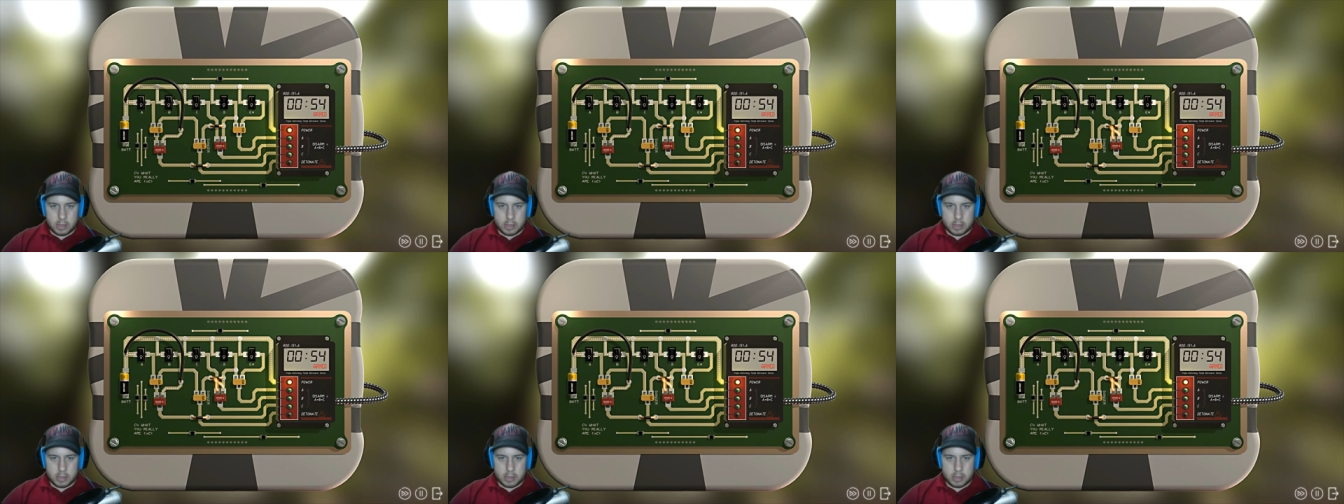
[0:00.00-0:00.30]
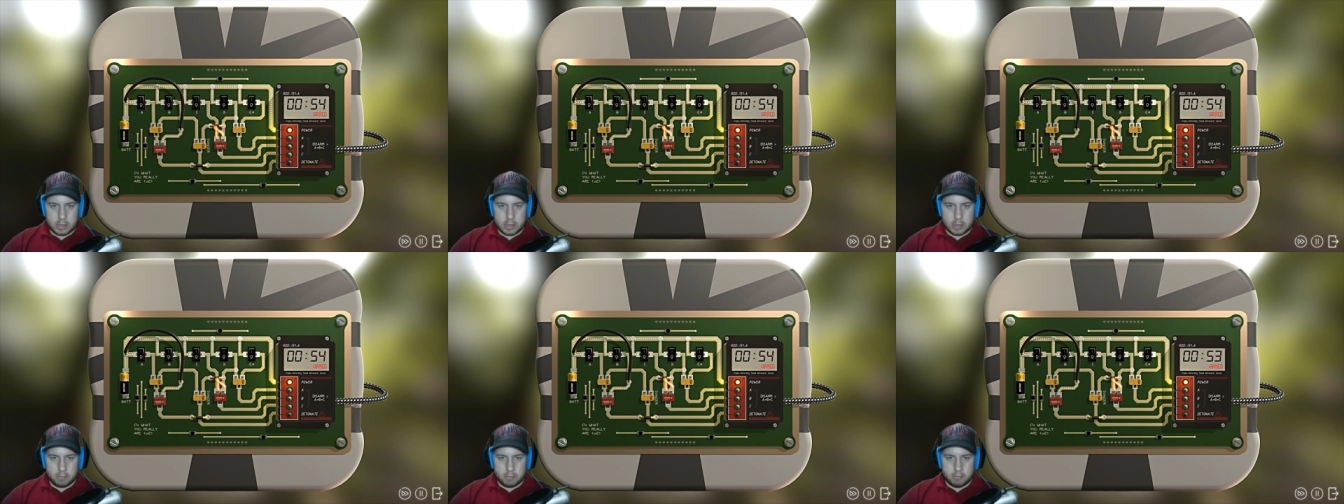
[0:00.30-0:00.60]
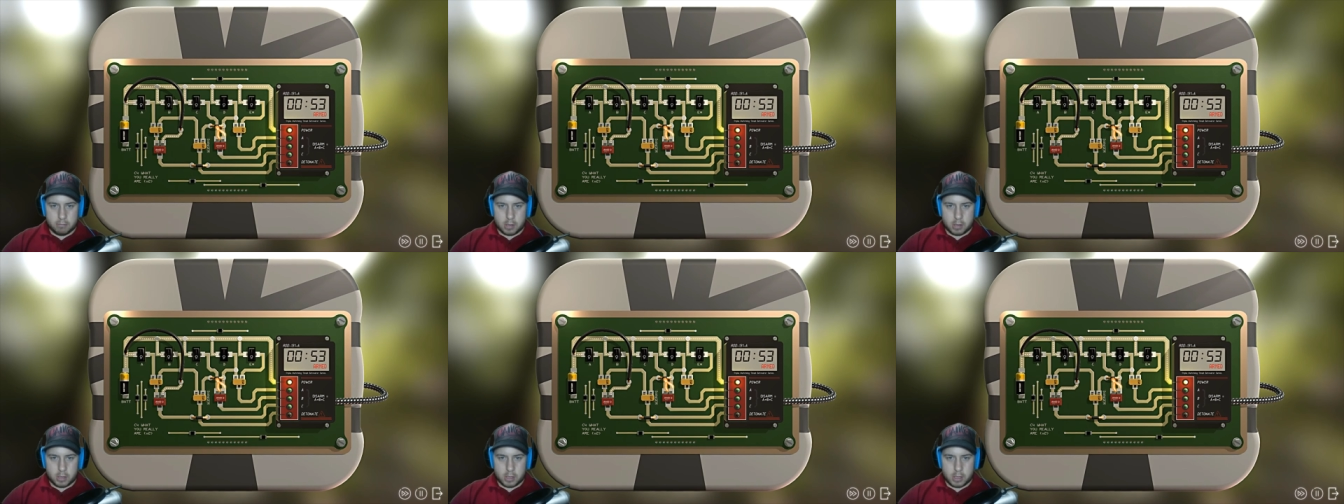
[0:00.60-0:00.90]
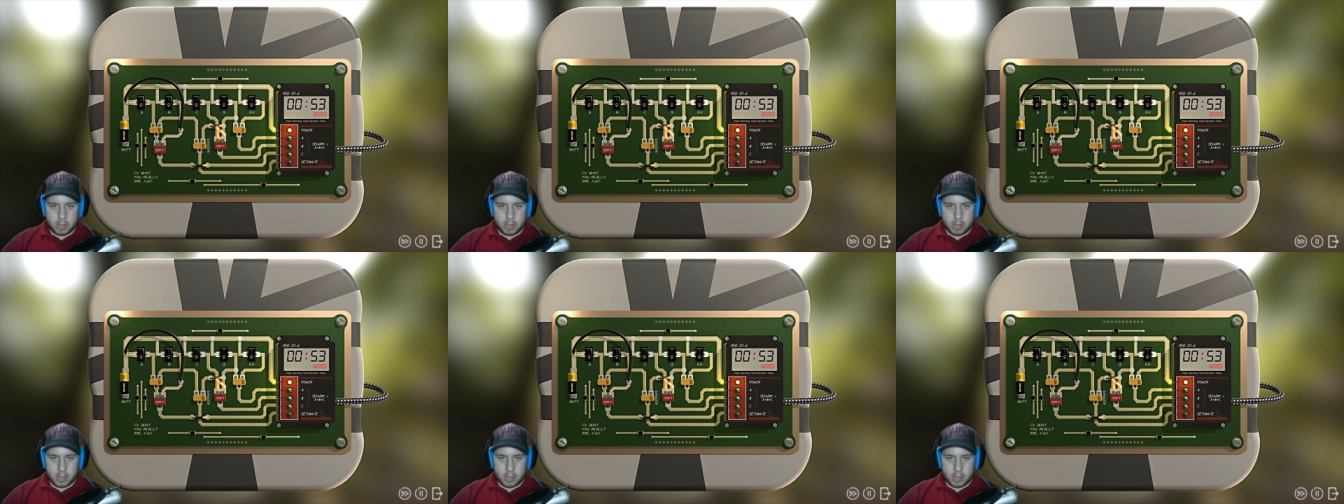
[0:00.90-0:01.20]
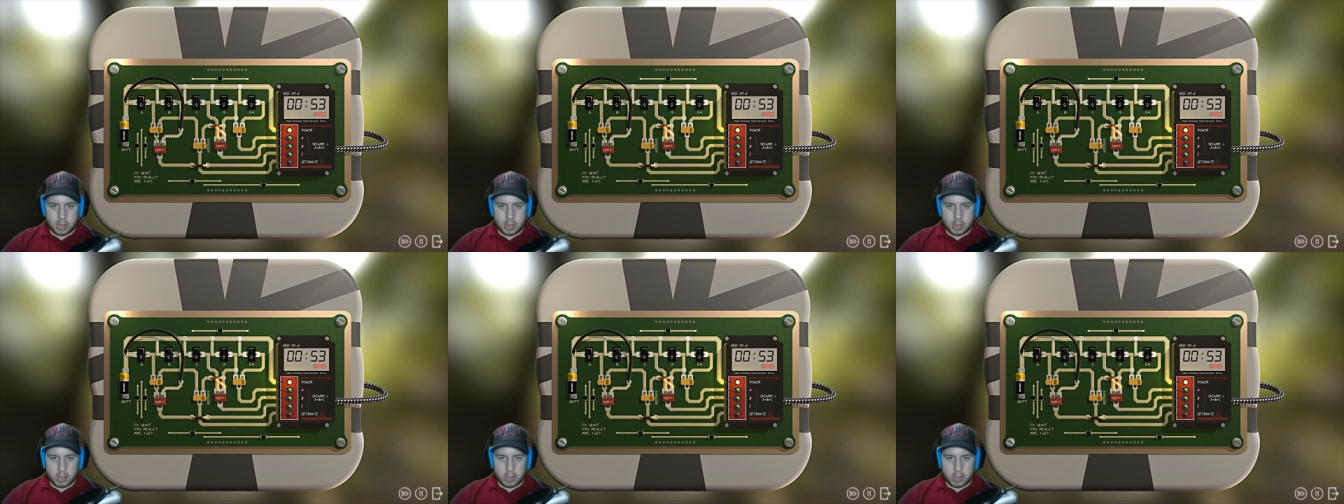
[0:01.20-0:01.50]
Uh,
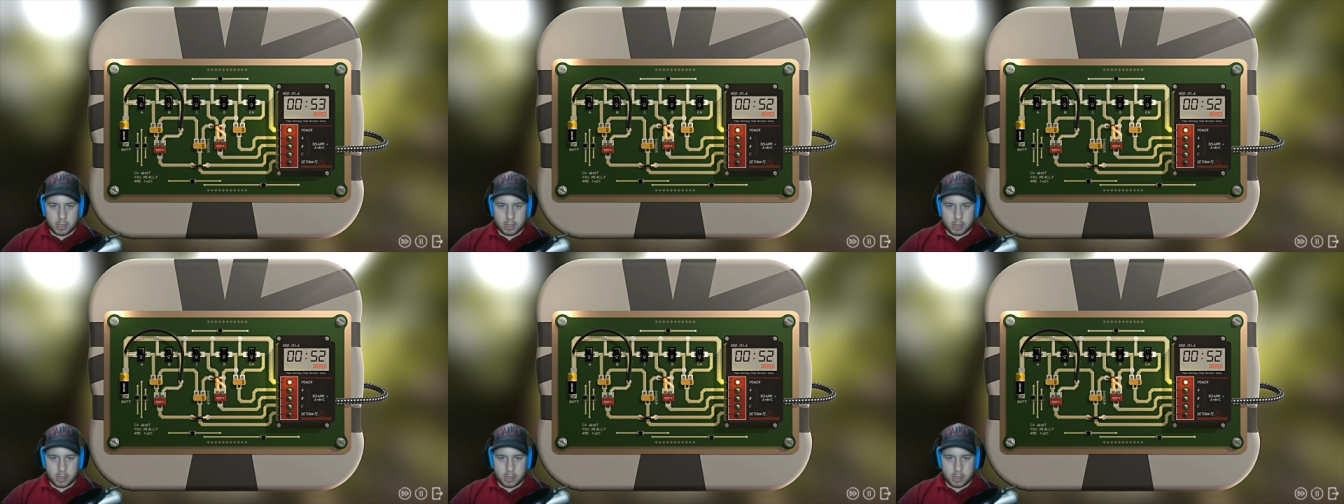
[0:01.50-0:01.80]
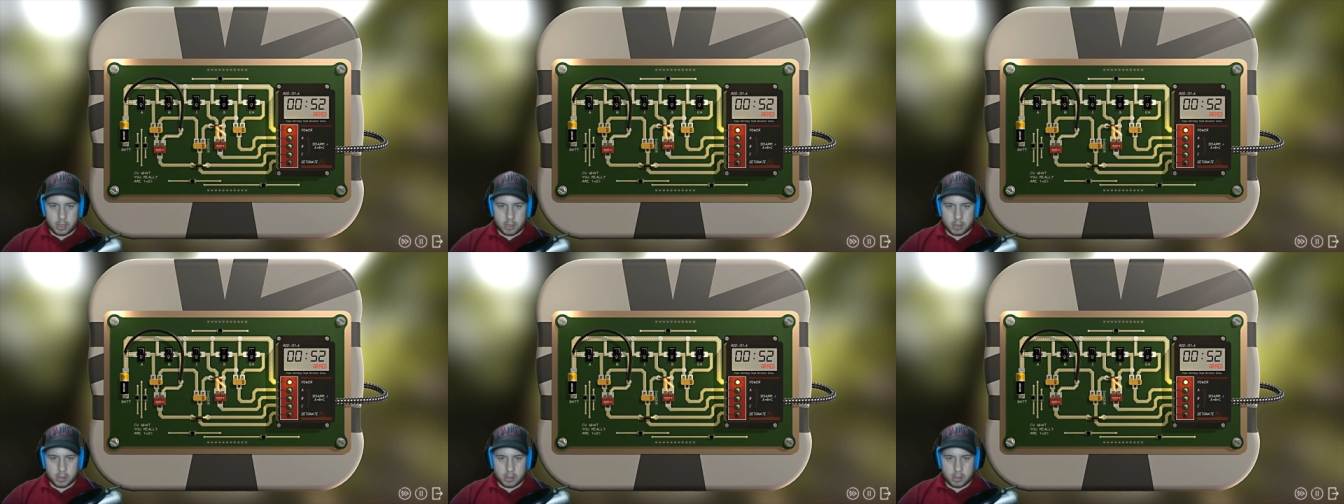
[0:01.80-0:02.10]
boy.